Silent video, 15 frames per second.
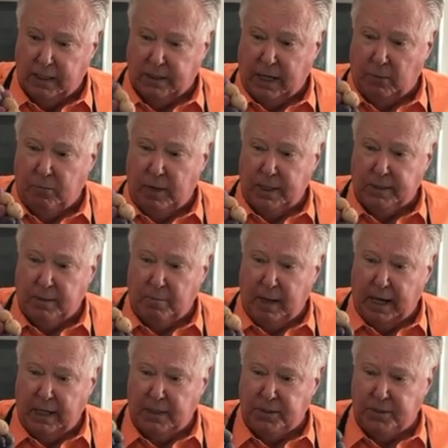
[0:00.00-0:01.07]
It's got red
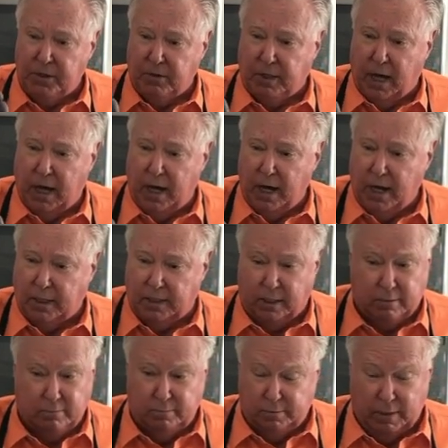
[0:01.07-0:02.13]
tomatoes, Yukon,
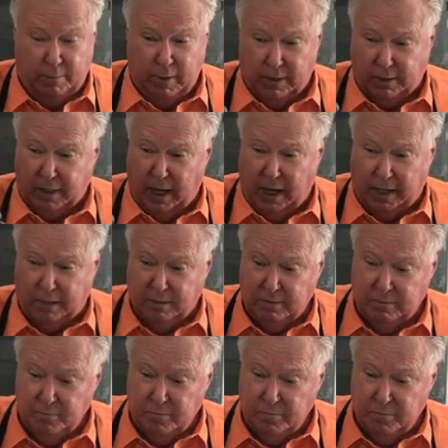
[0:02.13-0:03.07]
and some other kind.